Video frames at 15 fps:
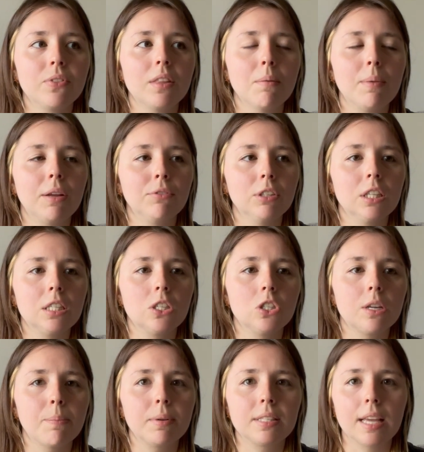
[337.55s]
The main
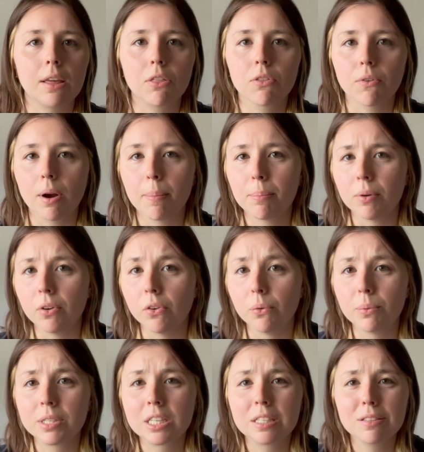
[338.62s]
relationship is a
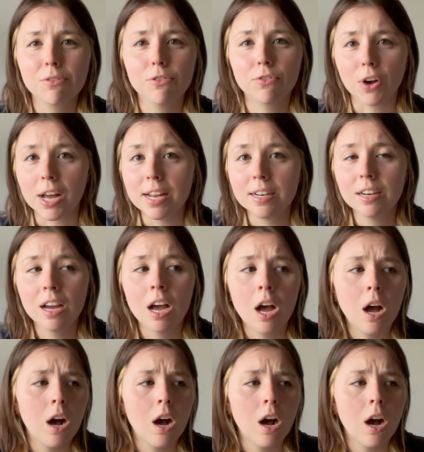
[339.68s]
throuple, which is fun,